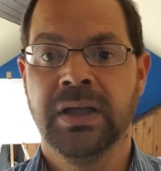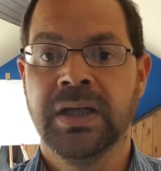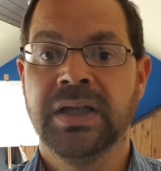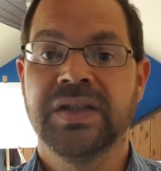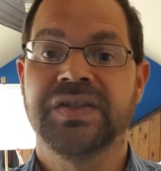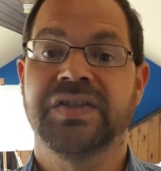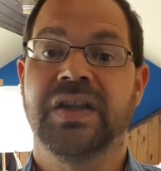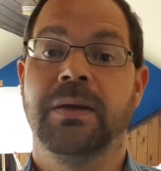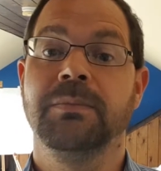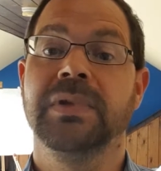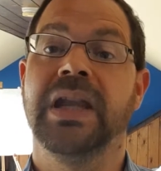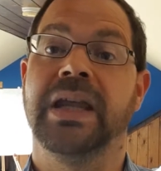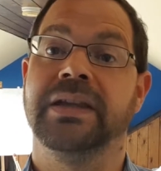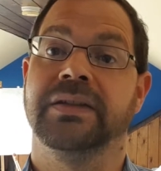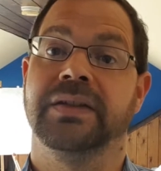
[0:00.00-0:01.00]
Some
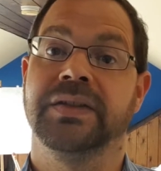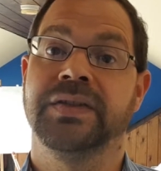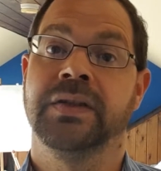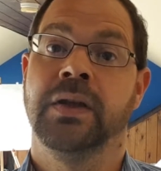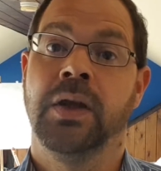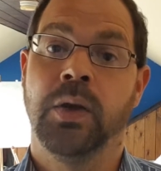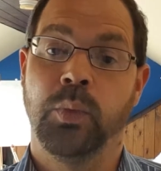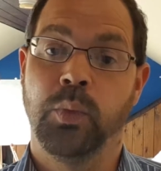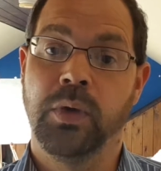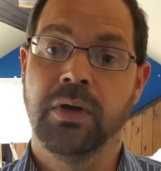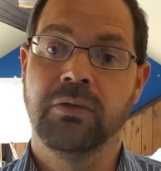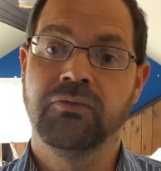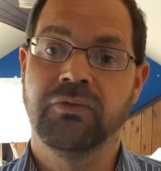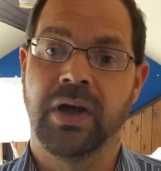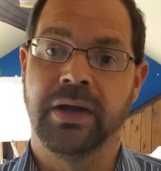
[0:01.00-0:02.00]
lenders
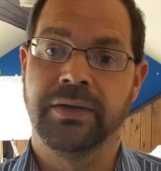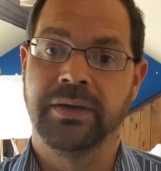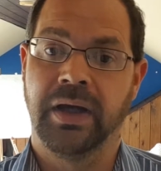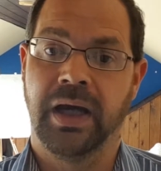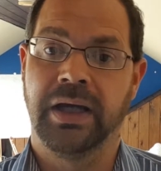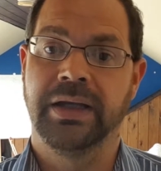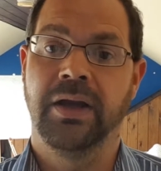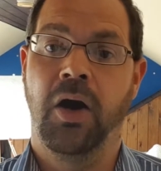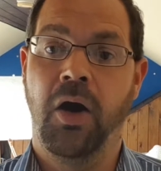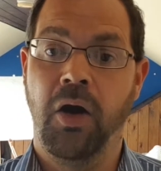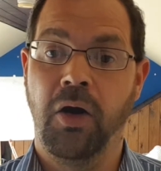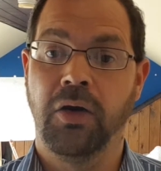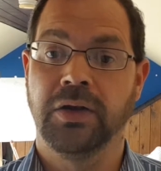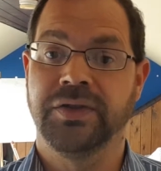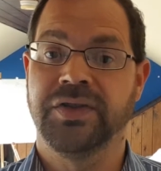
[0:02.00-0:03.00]
will run a
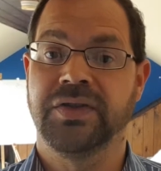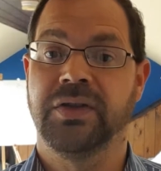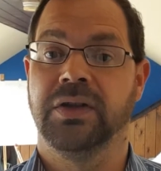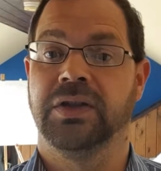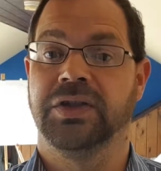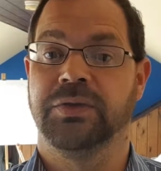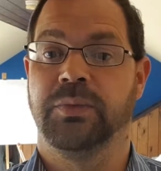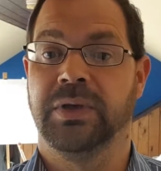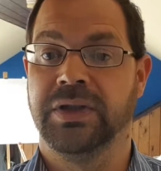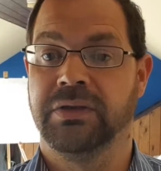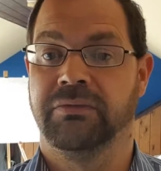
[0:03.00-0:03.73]
hard search when you